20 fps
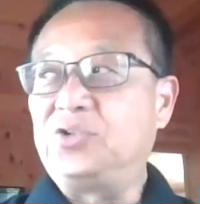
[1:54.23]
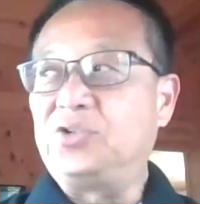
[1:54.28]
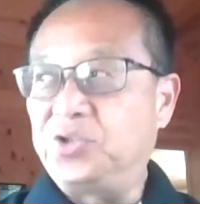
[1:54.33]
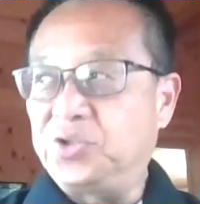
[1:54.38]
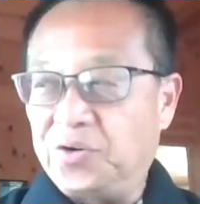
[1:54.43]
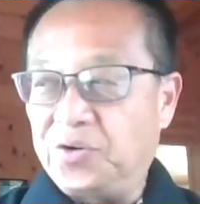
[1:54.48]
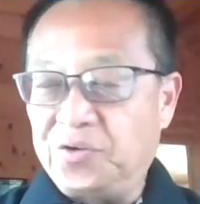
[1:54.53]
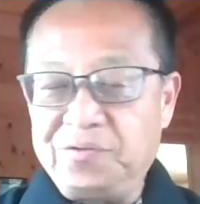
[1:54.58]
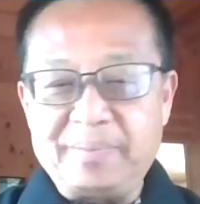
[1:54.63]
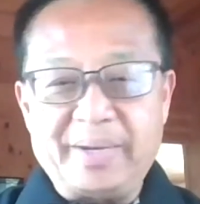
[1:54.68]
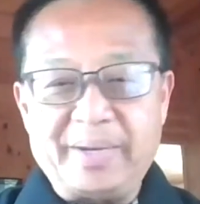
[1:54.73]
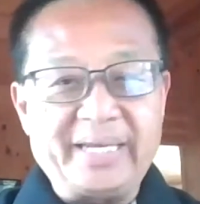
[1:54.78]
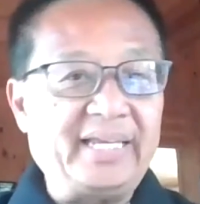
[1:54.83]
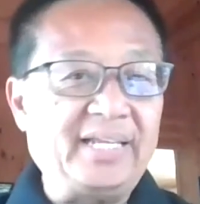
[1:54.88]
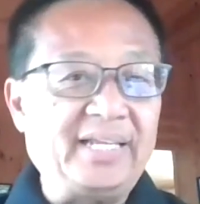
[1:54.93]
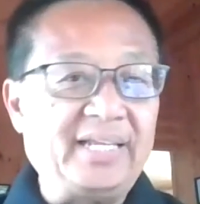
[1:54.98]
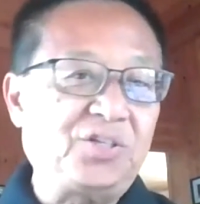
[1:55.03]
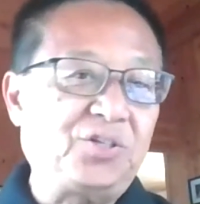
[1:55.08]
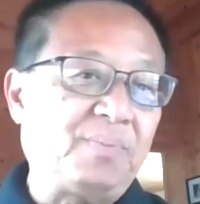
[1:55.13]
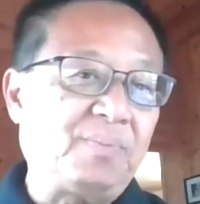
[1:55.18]
drove my
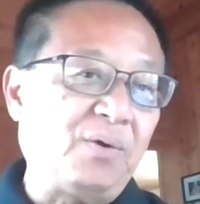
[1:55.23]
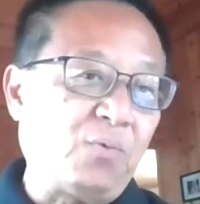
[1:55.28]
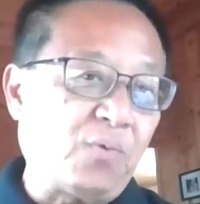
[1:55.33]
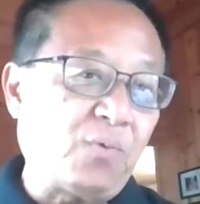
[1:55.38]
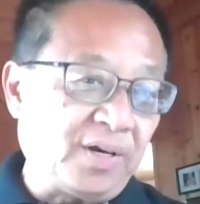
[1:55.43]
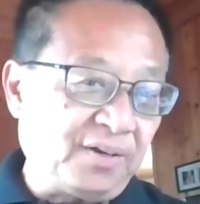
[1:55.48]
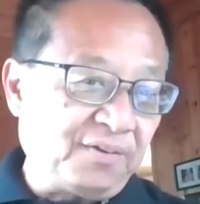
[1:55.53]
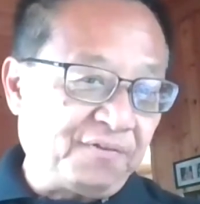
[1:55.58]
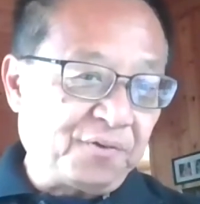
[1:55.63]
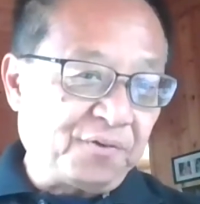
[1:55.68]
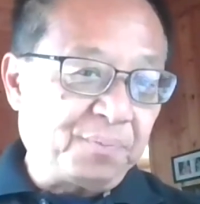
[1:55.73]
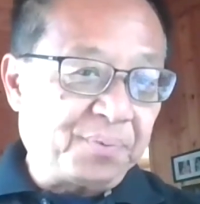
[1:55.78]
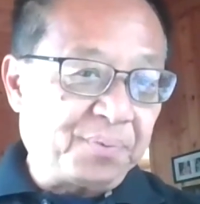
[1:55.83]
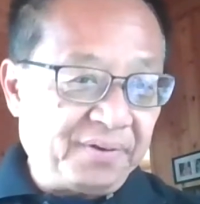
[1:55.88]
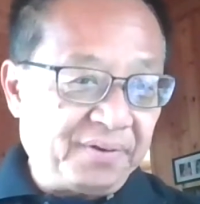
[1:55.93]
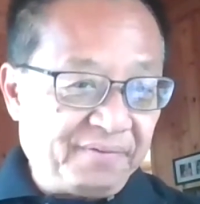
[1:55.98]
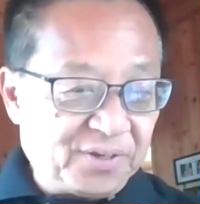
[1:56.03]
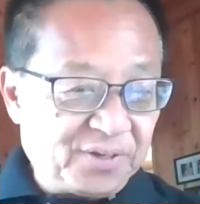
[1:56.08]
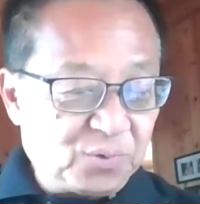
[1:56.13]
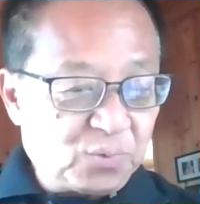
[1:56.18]
kids to my wonderful
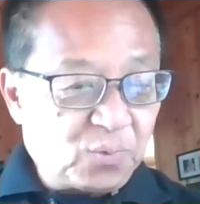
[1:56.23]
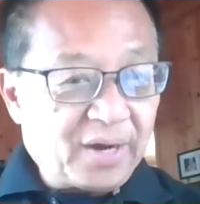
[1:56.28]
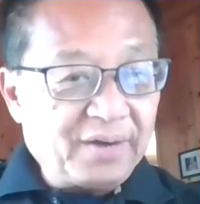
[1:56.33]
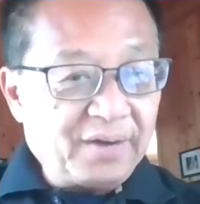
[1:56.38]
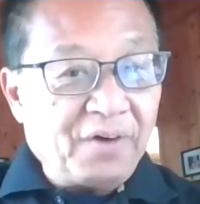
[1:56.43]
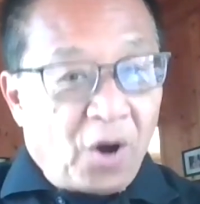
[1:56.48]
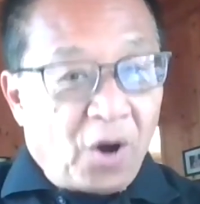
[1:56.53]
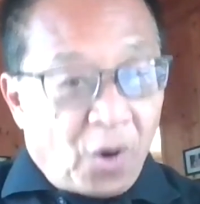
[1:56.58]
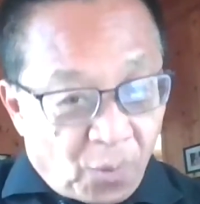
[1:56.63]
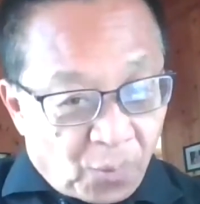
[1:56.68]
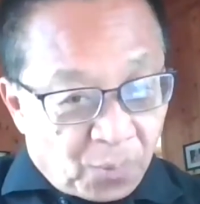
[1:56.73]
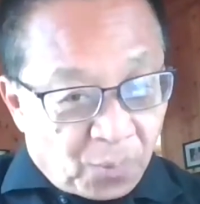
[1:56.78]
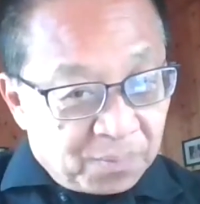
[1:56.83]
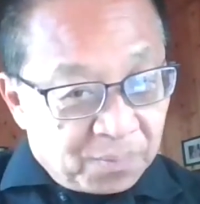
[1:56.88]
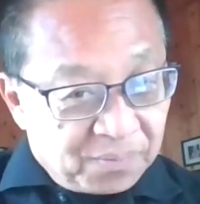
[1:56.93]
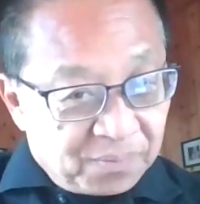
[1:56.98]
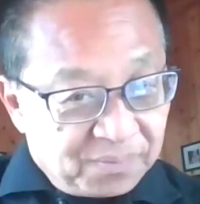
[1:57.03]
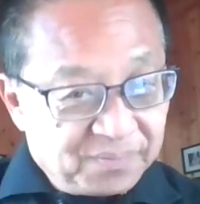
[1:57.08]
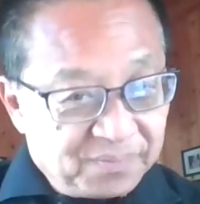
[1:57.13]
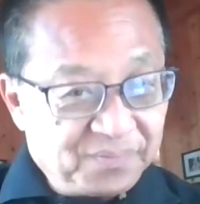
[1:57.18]
previous wife
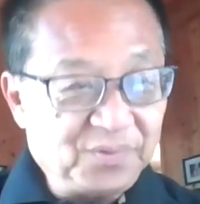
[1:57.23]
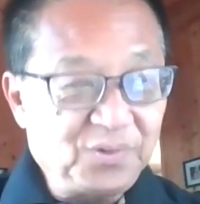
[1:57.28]
home.